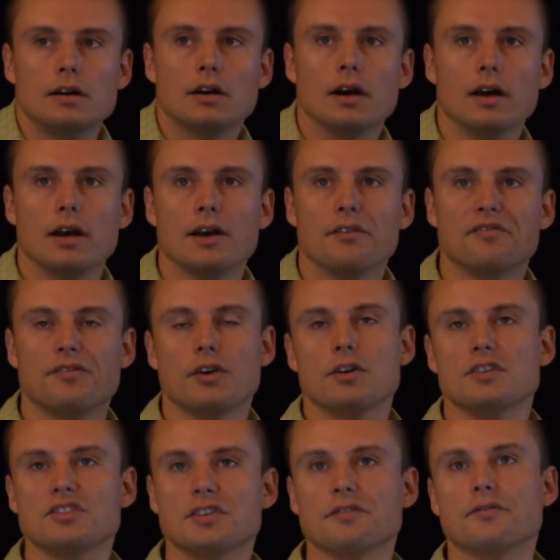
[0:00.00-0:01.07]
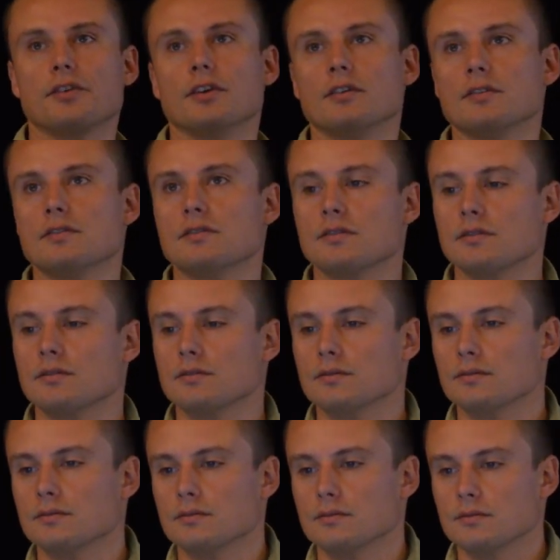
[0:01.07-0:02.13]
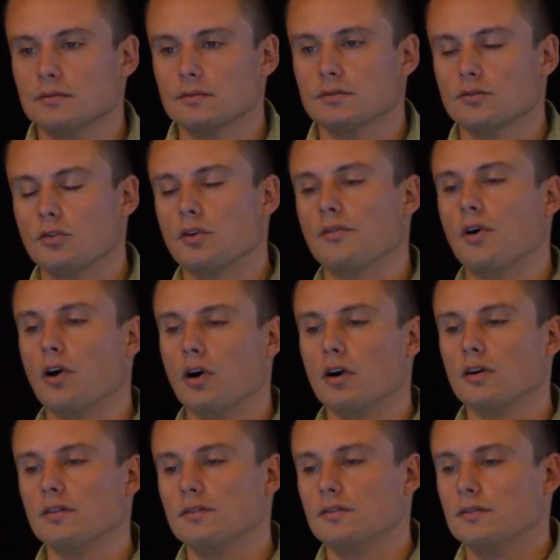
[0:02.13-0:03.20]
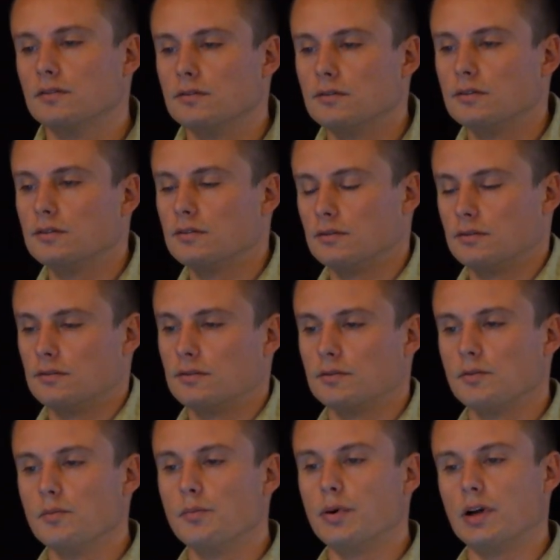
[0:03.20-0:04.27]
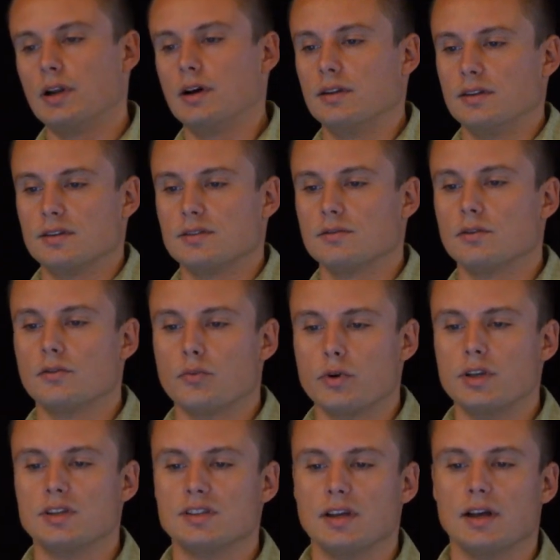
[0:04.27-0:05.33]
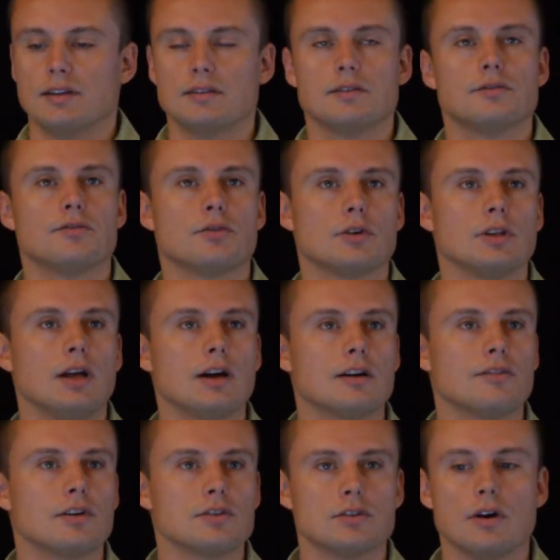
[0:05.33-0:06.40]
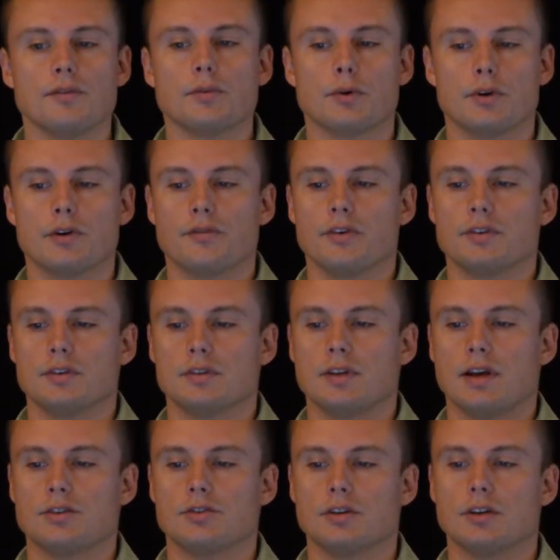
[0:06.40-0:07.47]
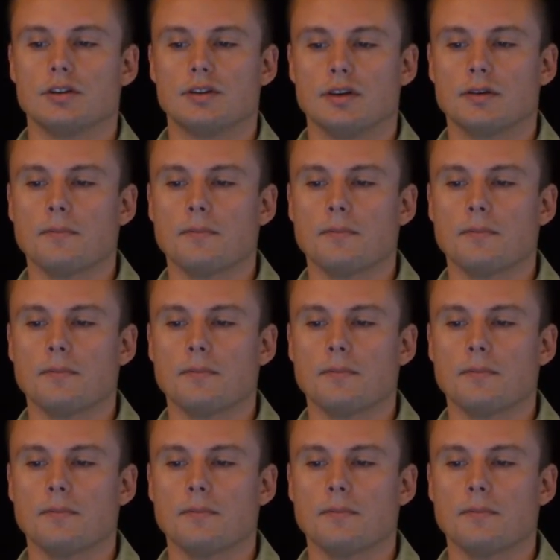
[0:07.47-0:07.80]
Right? At first, it feels sort of hard, but this sort of reset for a lot of our software interfaces is actually a good thing.